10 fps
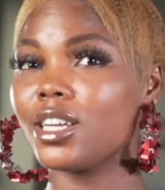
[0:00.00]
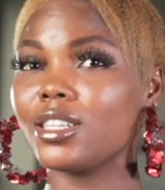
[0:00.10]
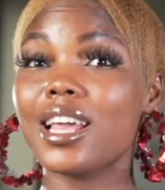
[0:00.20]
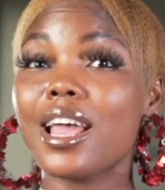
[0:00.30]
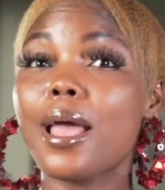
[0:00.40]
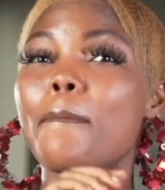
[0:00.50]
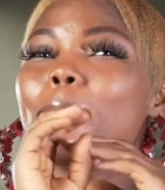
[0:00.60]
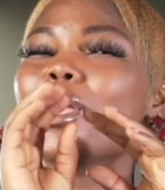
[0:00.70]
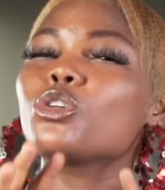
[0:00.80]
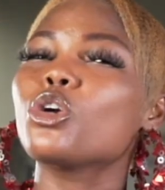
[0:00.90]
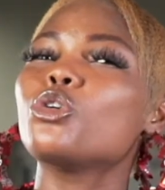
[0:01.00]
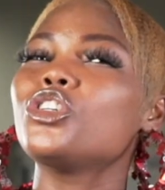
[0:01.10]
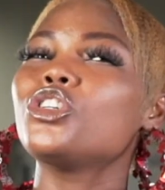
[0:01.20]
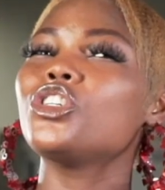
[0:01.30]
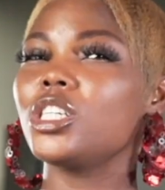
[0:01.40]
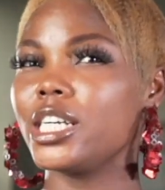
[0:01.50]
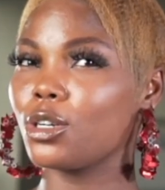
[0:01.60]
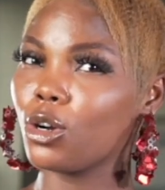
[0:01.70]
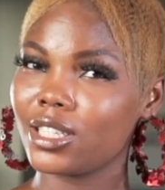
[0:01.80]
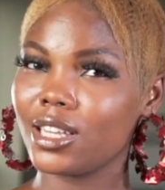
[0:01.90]
make sure you're sharing the content
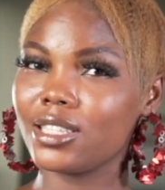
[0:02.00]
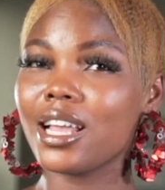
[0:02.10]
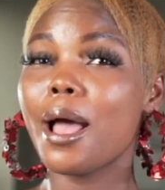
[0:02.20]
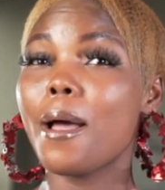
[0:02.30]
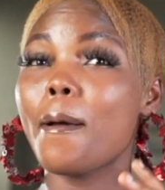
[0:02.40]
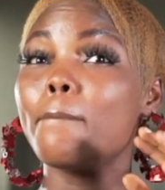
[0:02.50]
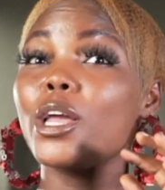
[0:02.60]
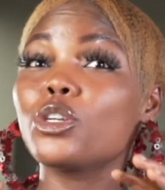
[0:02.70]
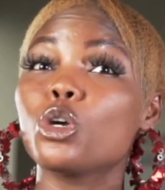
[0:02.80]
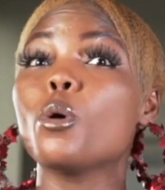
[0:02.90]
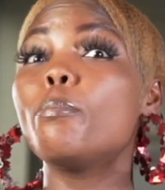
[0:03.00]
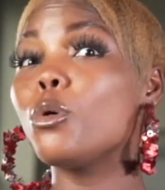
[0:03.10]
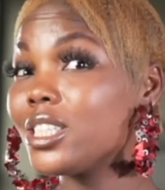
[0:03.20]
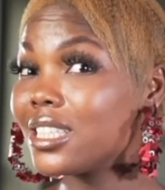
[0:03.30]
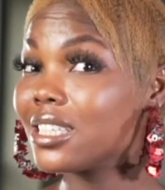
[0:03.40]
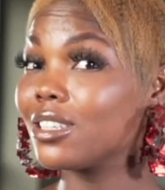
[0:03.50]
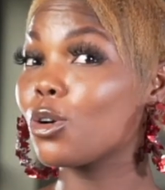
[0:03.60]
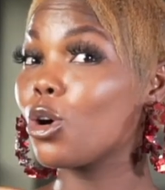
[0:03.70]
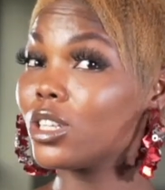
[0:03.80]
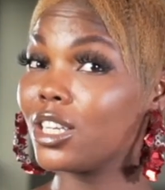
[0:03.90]
make sure you're posting the content on
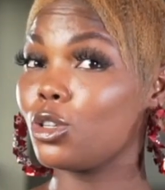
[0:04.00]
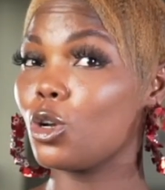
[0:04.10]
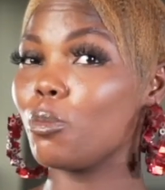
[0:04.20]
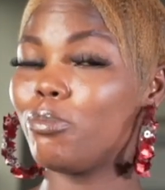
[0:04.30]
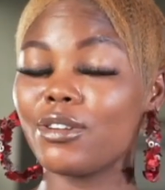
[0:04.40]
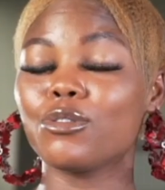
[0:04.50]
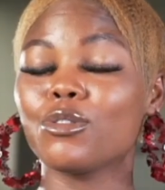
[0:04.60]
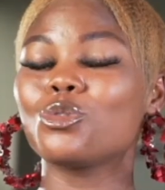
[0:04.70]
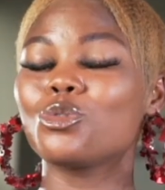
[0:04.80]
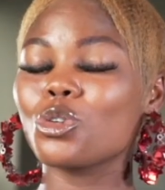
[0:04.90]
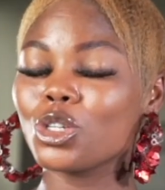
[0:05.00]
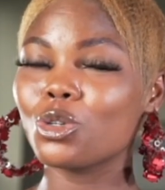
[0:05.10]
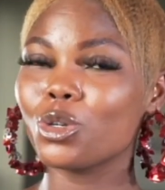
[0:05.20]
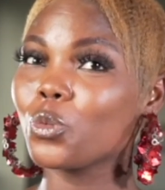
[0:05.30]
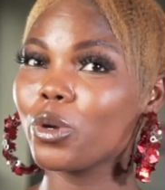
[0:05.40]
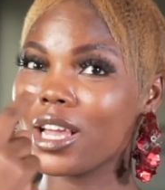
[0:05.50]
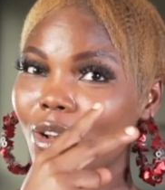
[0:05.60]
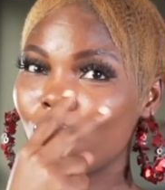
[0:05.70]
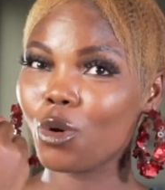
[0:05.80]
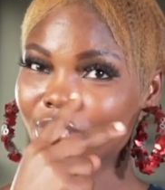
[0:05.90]
your platform trust us we are
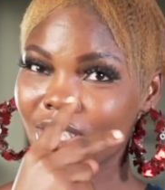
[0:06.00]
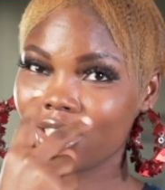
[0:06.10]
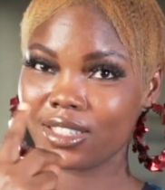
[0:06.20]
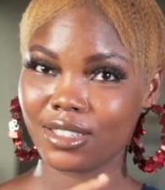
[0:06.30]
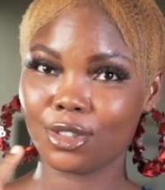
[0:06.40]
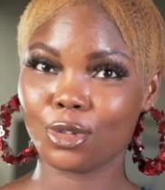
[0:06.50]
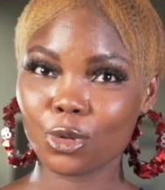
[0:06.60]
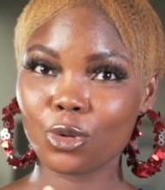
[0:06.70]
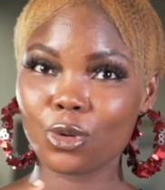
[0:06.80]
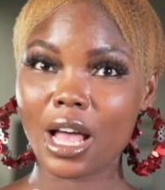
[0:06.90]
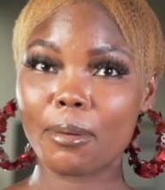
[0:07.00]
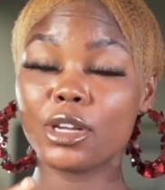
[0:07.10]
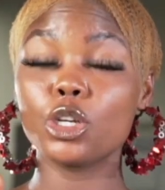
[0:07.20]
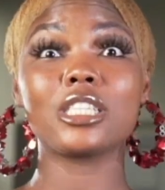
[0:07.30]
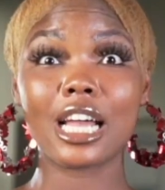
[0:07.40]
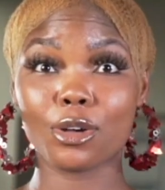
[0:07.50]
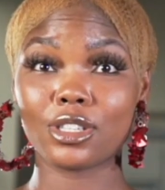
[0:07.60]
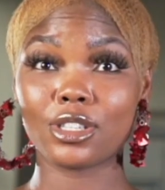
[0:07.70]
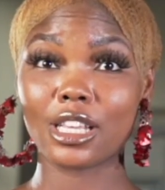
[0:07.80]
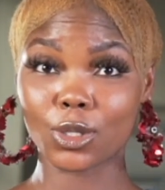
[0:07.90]
watching you know and make sure you tag us as well you know